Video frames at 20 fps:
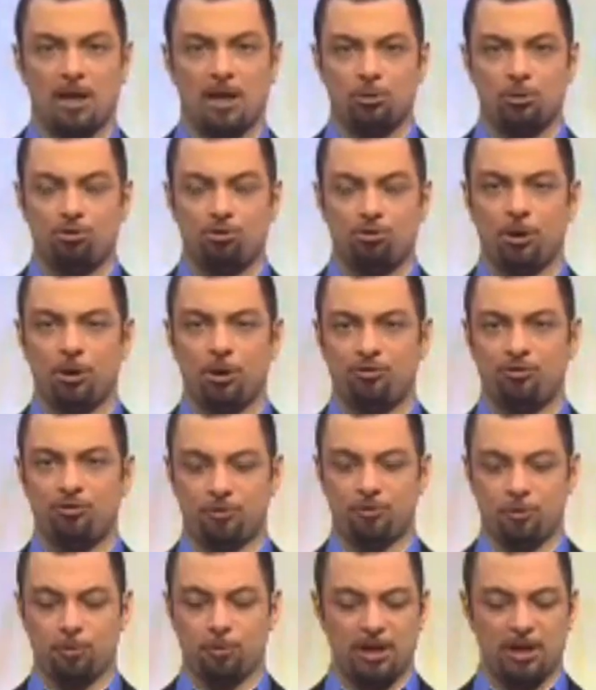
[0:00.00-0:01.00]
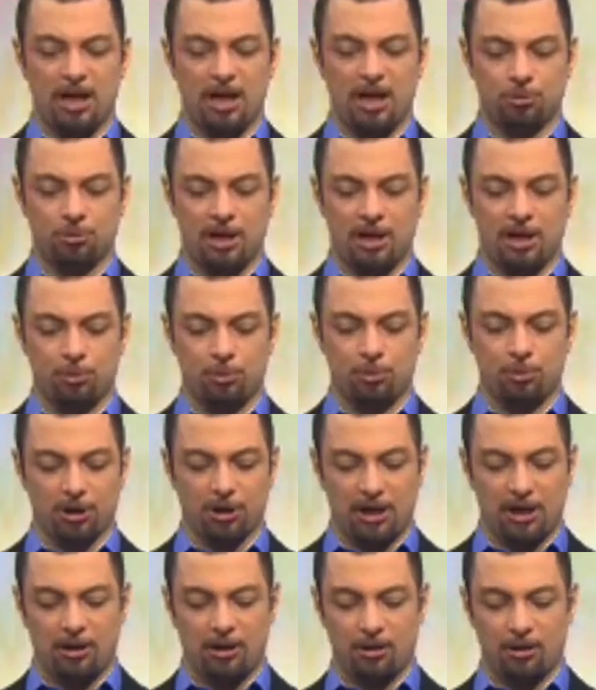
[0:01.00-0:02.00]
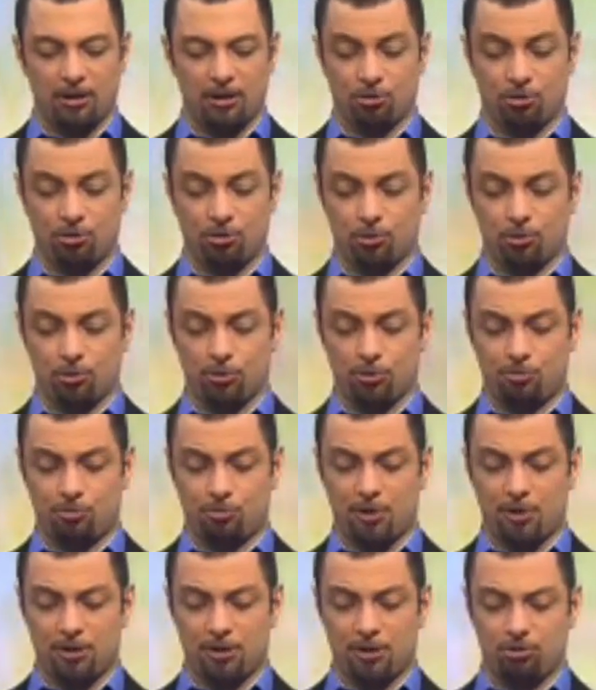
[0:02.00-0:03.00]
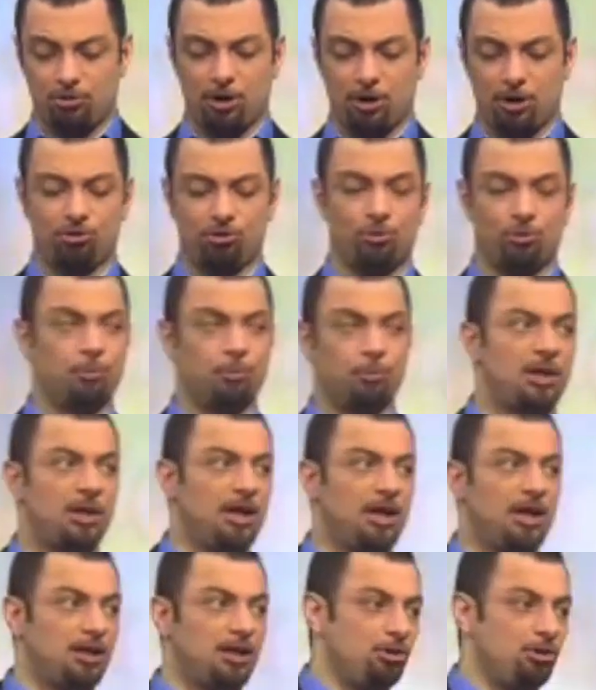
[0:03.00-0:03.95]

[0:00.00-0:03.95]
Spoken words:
Well, joining us from Calgary, Alberta, Canada is our correspondent Joshua Blakeney.